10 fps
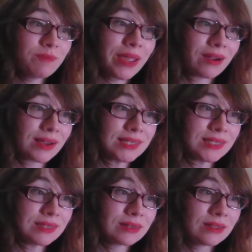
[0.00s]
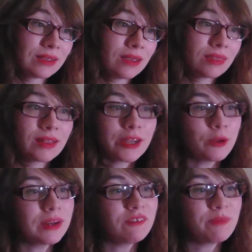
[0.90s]
Paris. The little
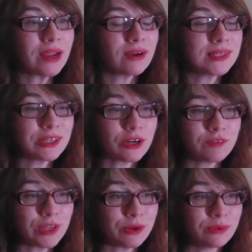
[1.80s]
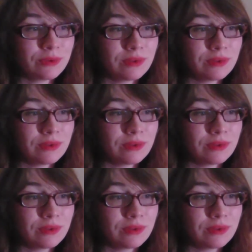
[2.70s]
bit of Paris in our view.